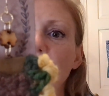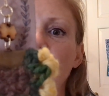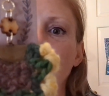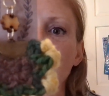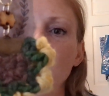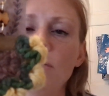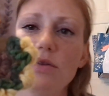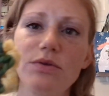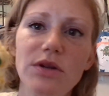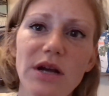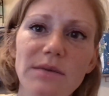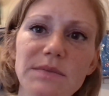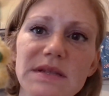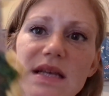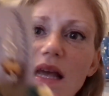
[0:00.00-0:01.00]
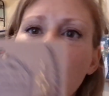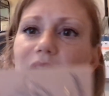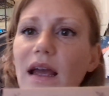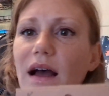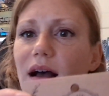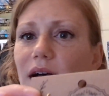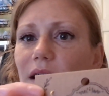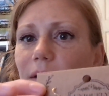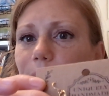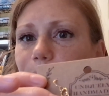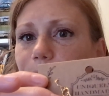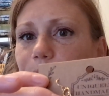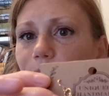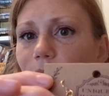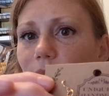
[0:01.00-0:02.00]
yellow tulips.
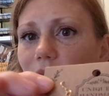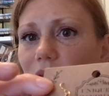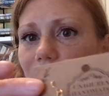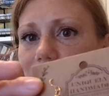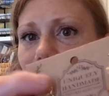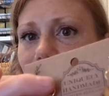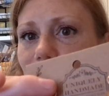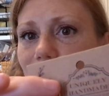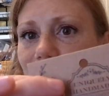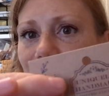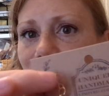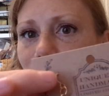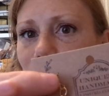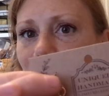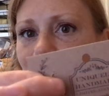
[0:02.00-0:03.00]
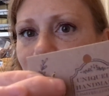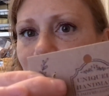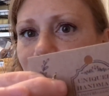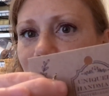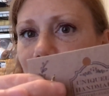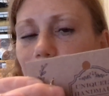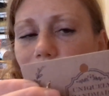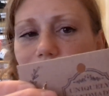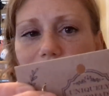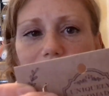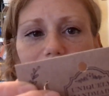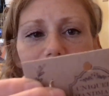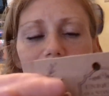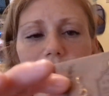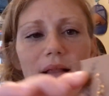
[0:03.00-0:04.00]
And then you can add whatever type of
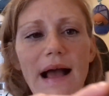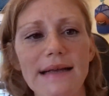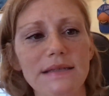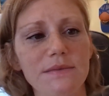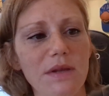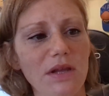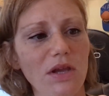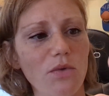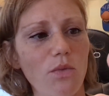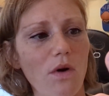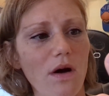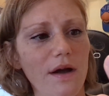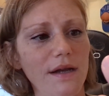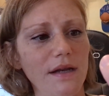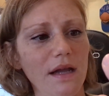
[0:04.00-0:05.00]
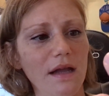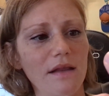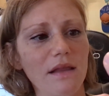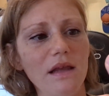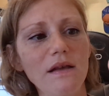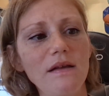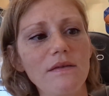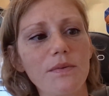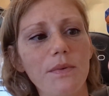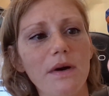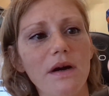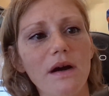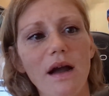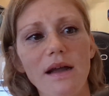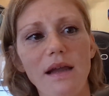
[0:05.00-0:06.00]
earring clasp that you want. These
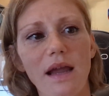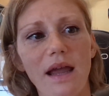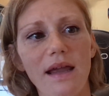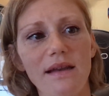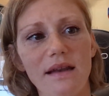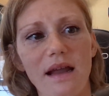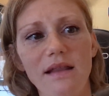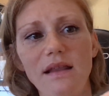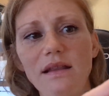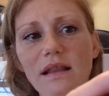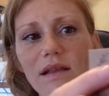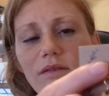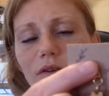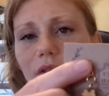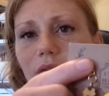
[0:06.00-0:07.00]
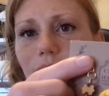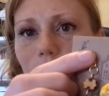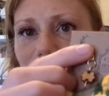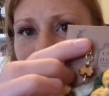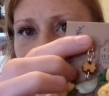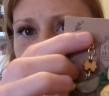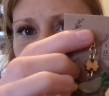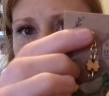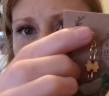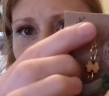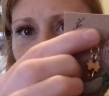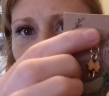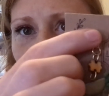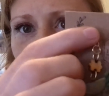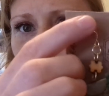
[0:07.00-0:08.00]
were, again, I think these are the 14
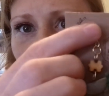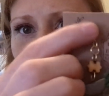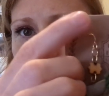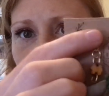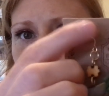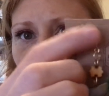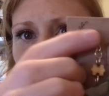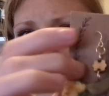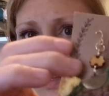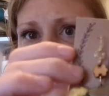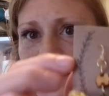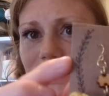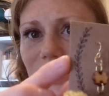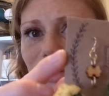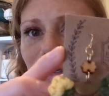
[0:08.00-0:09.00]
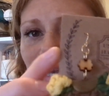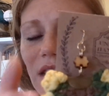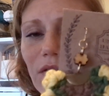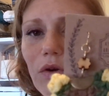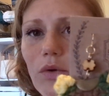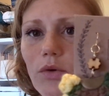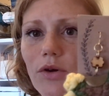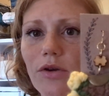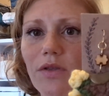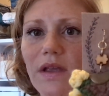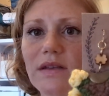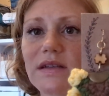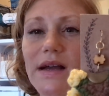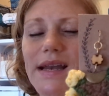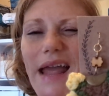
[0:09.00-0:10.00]
karat gold plated. So you can either order
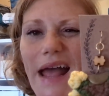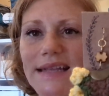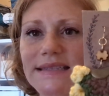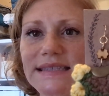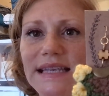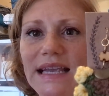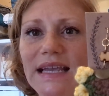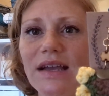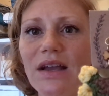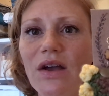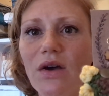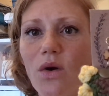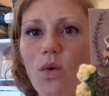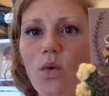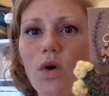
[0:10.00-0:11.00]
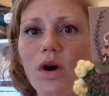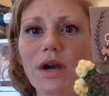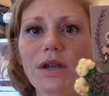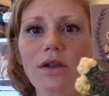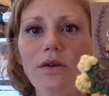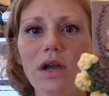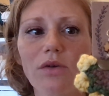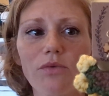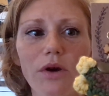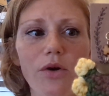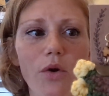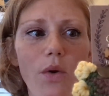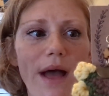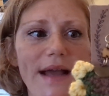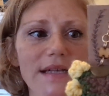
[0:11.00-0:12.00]
these on Etsy, or you can
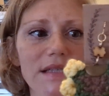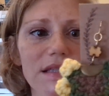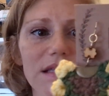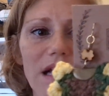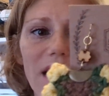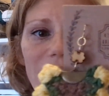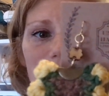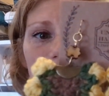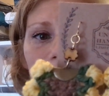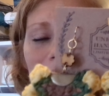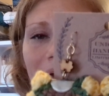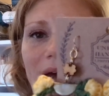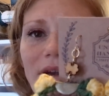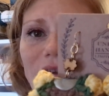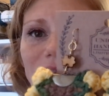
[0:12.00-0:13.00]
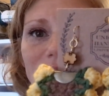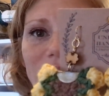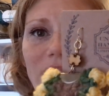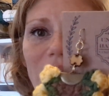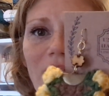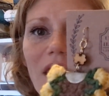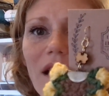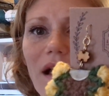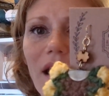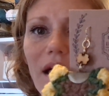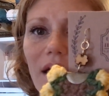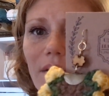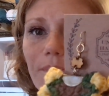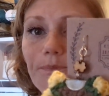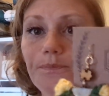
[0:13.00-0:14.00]
request a pattern
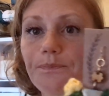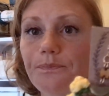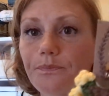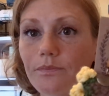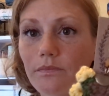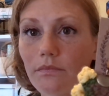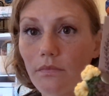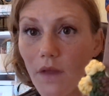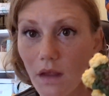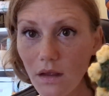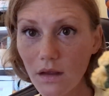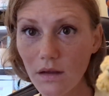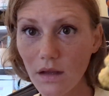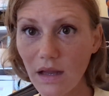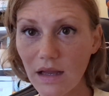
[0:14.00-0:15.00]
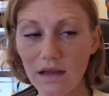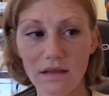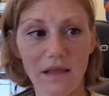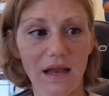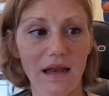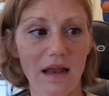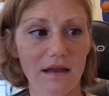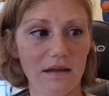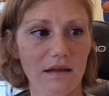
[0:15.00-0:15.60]
that